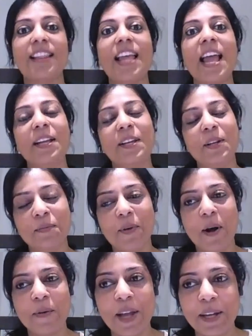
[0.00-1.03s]
Thank you,
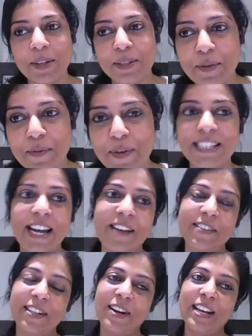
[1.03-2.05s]
Bob. Thank you so much.
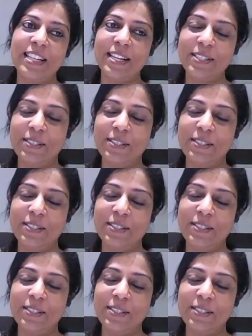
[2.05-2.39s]
Have a great day,